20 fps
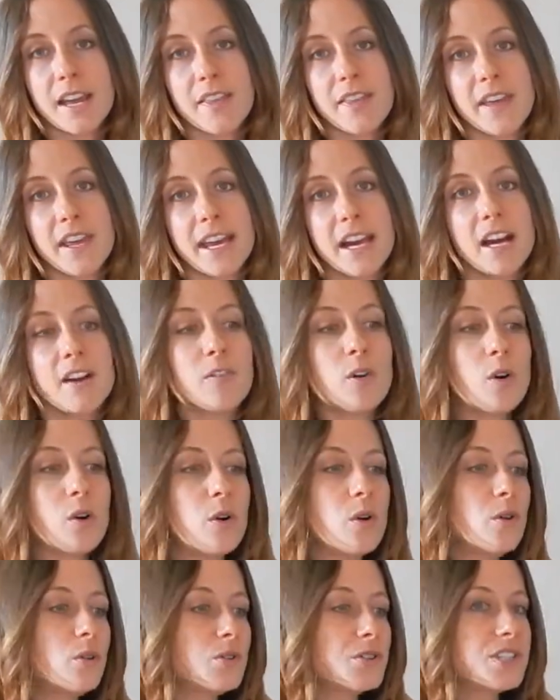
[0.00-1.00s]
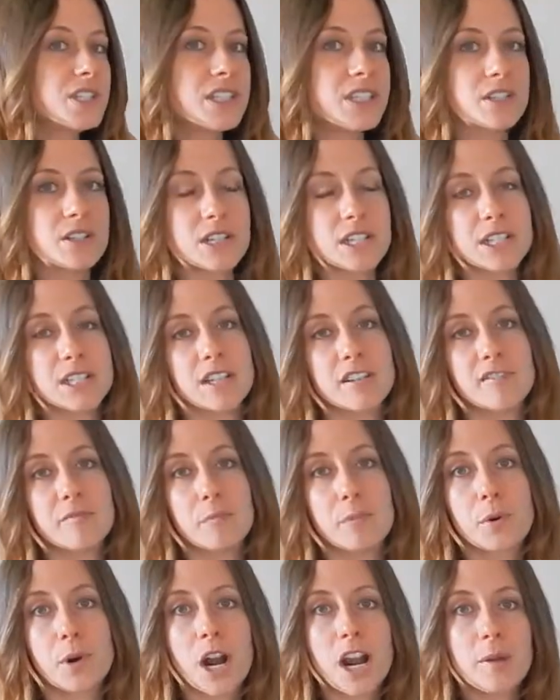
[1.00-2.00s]
they have a whole series
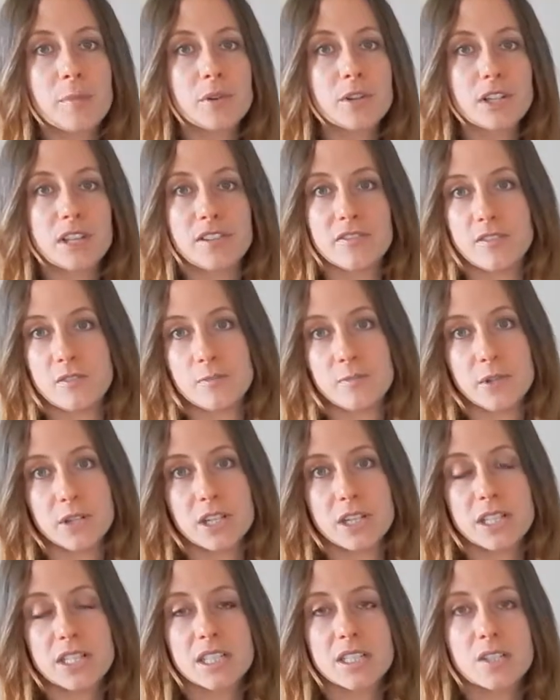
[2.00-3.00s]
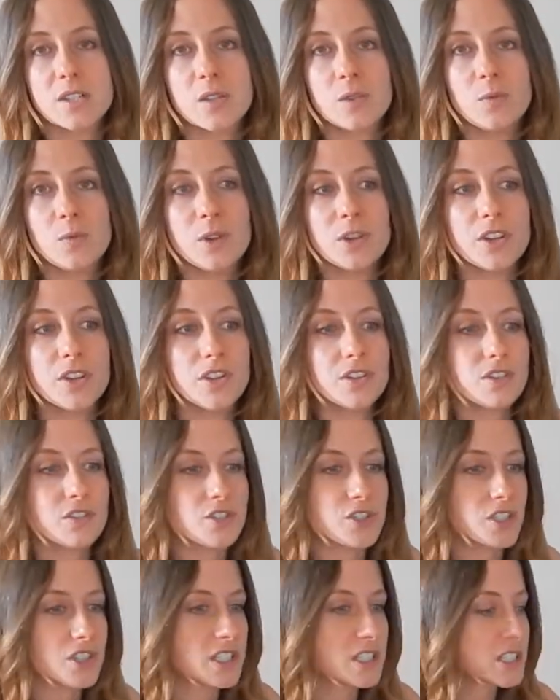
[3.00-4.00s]
of primer level books with
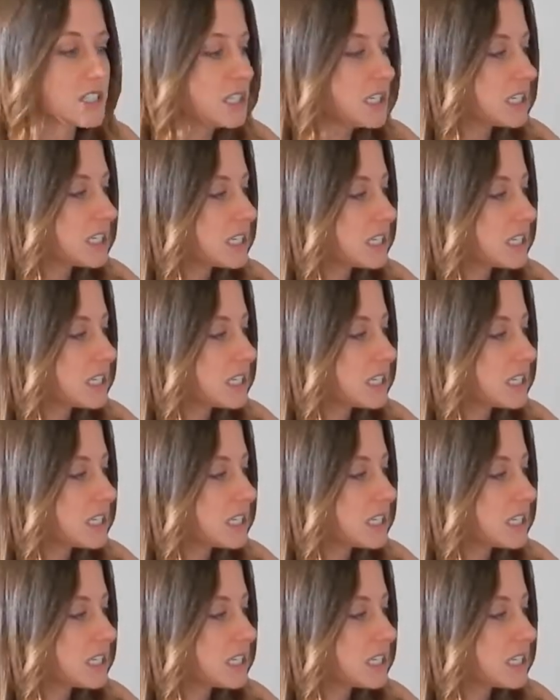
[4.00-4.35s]
just